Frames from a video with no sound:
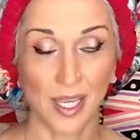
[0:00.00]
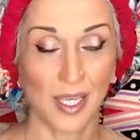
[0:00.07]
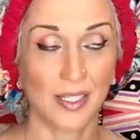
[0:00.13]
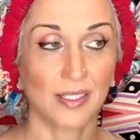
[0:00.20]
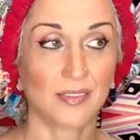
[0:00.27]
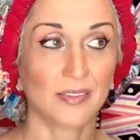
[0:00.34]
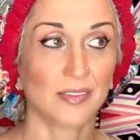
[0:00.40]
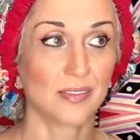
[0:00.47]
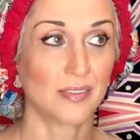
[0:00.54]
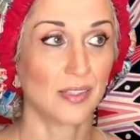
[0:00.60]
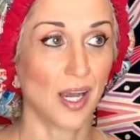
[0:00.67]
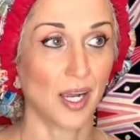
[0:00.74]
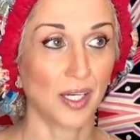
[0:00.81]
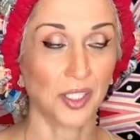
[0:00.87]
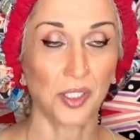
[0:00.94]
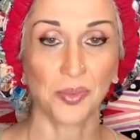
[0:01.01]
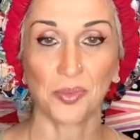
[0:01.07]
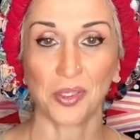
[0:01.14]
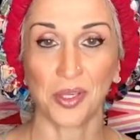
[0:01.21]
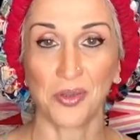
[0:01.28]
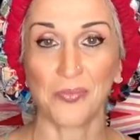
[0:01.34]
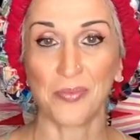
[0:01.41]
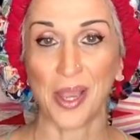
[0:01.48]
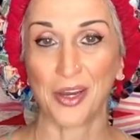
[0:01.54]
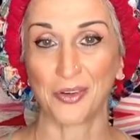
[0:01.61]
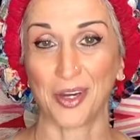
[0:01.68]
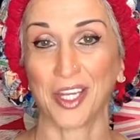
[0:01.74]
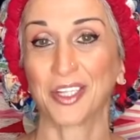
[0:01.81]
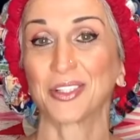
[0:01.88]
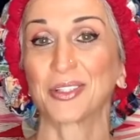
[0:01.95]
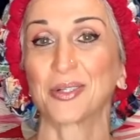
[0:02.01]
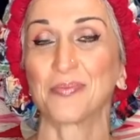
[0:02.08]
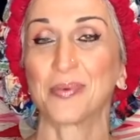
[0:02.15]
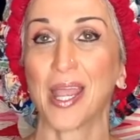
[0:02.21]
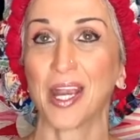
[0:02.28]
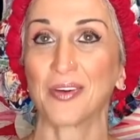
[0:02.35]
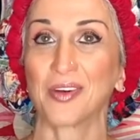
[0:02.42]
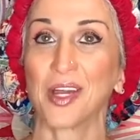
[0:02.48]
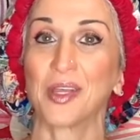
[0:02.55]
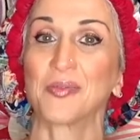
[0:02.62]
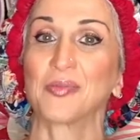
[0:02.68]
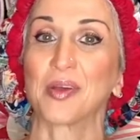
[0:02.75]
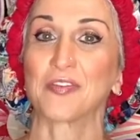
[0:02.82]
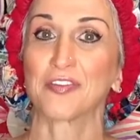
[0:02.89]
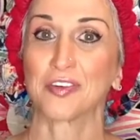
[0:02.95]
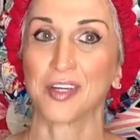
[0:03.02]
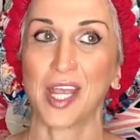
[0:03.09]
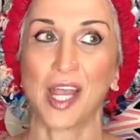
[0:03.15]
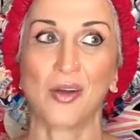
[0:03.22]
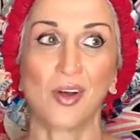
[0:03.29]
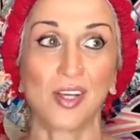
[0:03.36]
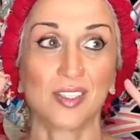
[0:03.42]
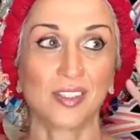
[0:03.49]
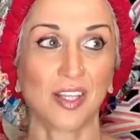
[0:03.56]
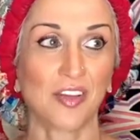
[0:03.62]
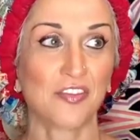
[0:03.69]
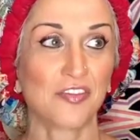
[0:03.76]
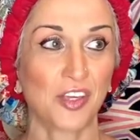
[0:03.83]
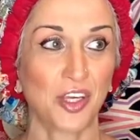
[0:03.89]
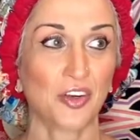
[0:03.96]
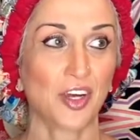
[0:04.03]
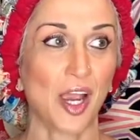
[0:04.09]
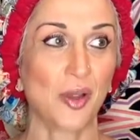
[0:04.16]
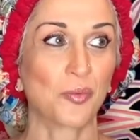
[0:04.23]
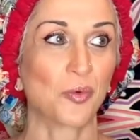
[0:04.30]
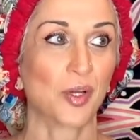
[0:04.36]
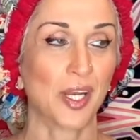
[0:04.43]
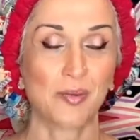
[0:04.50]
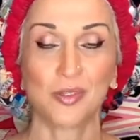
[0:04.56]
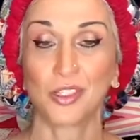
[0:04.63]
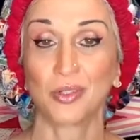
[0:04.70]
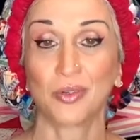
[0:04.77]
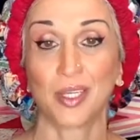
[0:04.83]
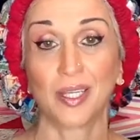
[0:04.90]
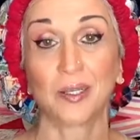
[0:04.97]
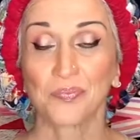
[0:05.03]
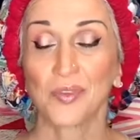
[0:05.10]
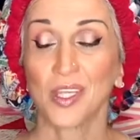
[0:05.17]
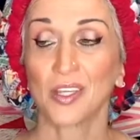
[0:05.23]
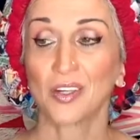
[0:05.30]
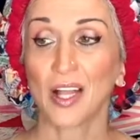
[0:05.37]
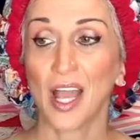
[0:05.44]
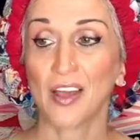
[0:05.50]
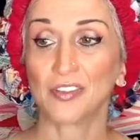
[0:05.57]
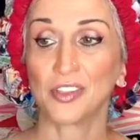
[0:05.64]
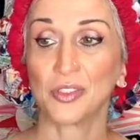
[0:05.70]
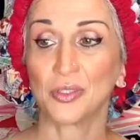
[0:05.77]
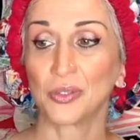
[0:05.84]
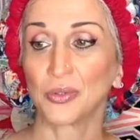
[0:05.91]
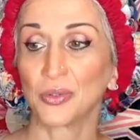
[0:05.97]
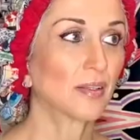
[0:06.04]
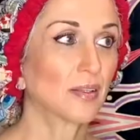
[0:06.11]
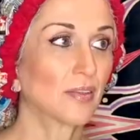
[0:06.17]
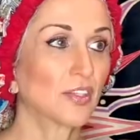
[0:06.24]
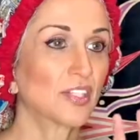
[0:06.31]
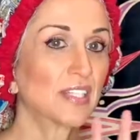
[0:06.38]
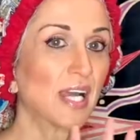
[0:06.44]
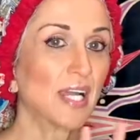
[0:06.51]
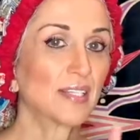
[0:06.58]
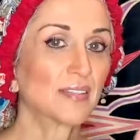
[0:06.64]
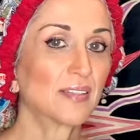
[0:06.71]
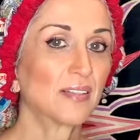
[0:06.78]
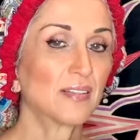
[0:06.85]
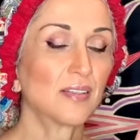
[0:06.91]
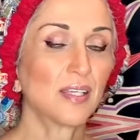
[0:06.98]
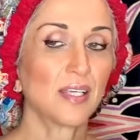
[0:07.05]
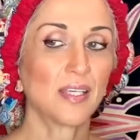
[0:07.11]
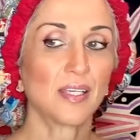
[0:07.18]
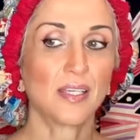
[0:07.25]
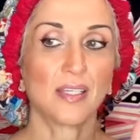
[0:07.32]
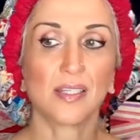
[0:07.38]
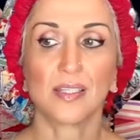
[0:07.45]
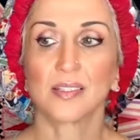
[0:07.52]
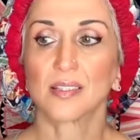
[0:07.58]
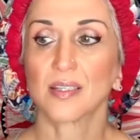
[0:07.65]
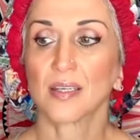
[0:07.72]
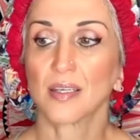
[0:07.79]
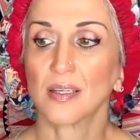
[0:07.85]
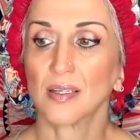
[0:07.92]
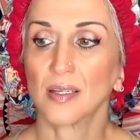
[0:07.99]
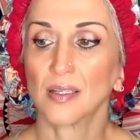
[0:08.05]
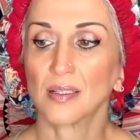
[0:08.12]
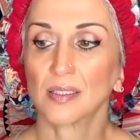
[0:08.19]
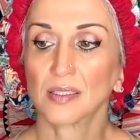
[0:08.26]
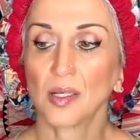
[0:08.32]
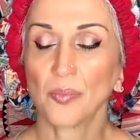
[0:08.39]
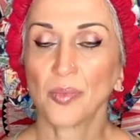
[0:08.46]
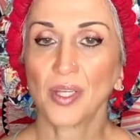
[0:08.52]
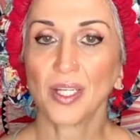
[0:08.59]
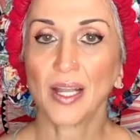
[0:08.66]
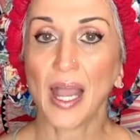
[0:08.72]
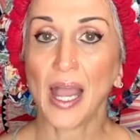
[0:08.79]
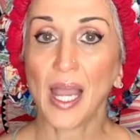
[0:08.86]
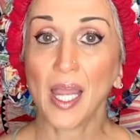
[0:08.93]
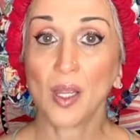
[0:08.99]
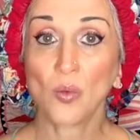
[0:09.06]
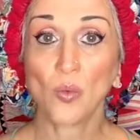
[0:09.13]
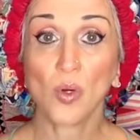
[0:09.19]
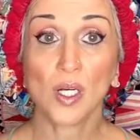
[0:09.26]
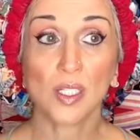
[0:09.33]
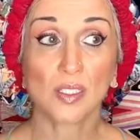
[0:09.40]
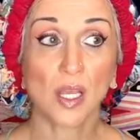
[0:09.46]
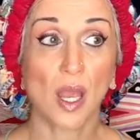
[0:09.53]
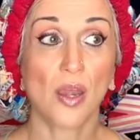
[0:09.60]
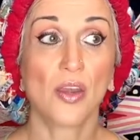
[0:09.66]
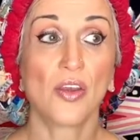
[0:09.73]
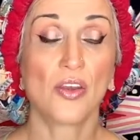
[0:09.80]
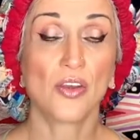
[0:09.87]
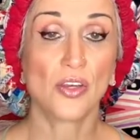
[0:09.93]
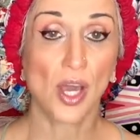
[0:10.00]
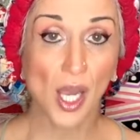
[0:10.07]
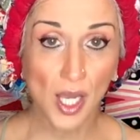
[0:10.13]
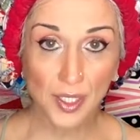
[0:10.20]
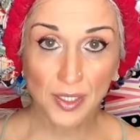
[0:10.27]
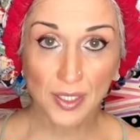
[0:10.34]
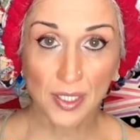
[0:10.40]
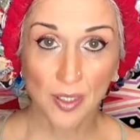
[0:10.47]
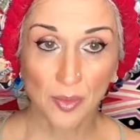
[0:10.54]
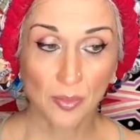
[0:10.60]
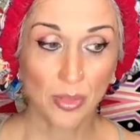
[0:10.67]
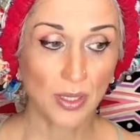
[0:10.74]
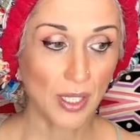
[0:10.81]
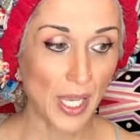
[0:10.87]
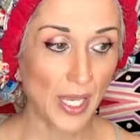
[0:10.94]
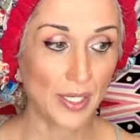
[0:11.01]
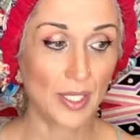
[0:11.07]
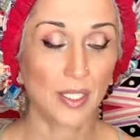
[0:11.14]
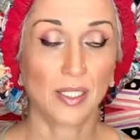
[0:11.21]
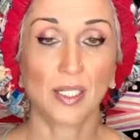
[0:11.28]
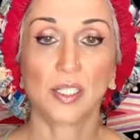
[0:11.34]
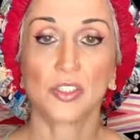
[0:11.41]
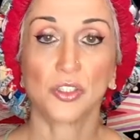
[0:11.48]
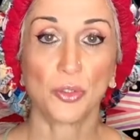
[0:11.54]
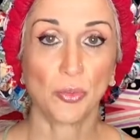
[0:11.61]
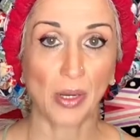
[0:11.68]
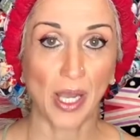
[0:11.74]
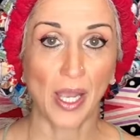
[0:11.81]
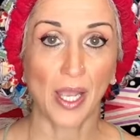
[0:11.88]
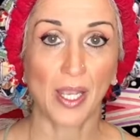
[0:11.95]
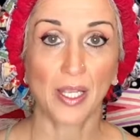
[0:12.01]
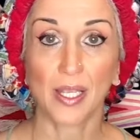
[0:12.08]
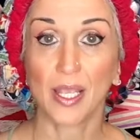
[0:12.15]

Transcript: it's not gonna be my regular background, but for now, until I figure out what I'm doing, it'll have to do. The Dyson is something I was not planning to buy